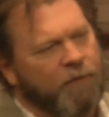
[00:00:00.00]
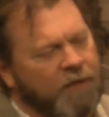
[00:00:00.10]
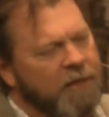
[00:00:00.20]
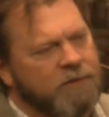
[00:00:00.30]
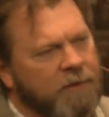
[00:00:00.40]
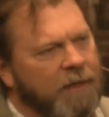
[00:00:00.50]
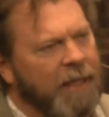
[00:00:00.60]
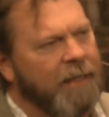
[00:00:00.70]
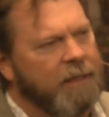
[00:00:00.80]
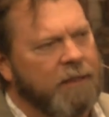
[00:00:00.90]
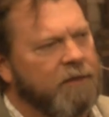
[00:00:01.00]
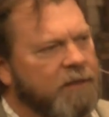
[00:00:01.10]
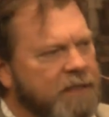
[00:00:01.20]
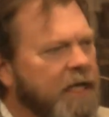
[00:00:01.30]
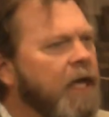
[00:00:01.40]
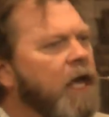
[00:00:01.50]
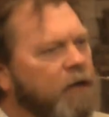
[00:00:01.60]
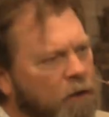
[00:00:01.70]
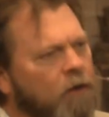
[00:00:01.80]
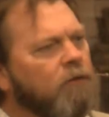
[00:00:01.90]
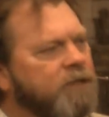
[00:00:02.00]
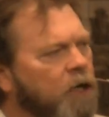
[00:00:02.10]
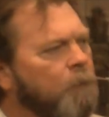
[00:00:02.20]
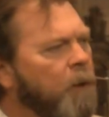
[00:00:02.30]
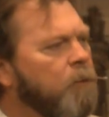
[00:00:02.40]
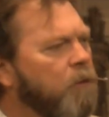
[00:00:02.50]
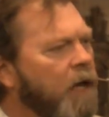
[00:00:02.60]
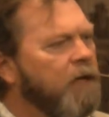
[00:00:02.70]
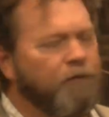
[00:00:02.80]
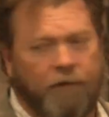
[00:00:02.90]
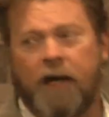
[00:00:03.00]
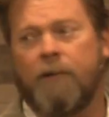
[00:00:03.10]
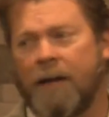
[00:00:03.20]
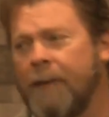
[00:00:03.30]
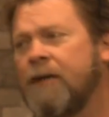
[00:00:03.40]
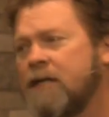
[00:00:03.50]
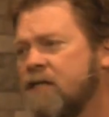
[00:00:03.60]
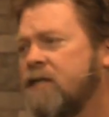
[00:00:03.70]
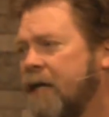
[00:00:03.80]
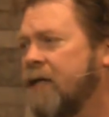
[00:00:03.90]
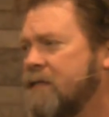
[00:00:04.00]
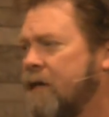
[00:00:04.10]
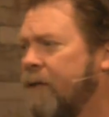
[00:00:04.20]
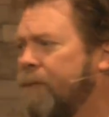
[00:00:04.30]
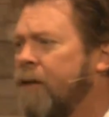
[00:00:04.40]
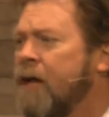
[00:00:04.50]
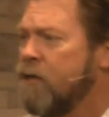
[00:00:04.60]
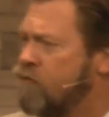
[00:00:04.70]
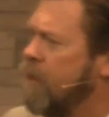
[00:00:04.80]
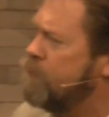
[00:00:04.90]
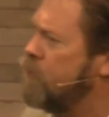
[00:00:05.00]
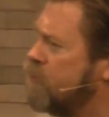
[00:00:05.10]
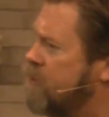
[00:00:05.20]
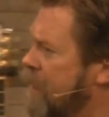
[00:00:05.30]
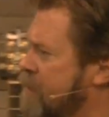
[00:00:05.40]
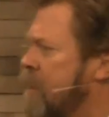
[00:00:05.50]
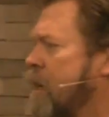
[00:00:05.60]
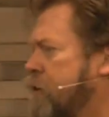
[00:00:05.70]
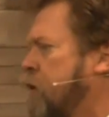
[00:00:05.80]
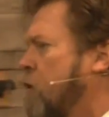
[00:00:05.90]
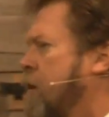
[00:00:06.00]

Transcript: things on the net that say, you know, don't tell people not to fear, but let me just tell you something. Scripture says, do